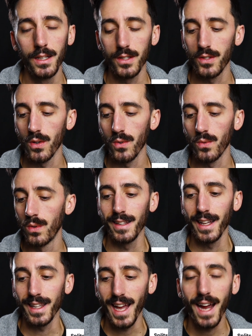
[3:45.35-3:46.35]
So
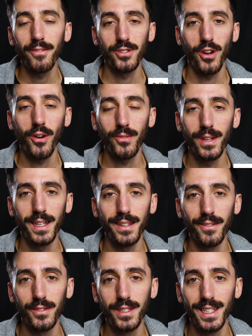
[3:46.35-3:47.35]
like the average heart
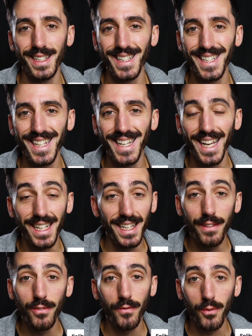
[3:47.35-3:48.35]
rate to get,
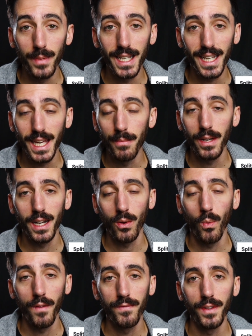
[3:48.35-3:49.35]
even for me to keep it at a
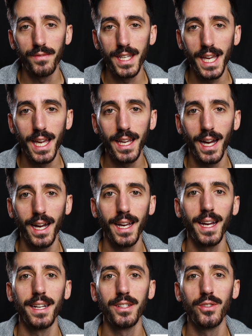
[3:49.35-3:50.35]
158, I
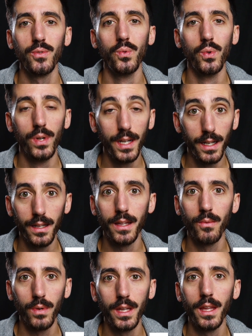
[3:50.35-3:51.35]
had to
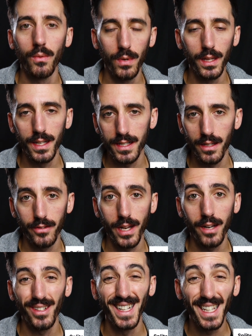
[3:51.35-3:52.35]
really, really, really slow
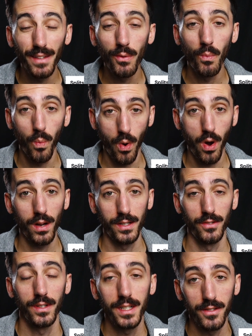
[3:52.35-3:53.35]
down and even walk
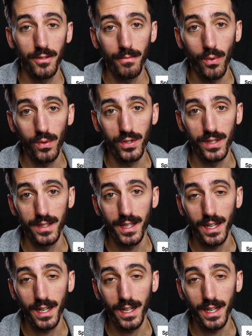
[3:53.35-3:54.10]
during certain portions.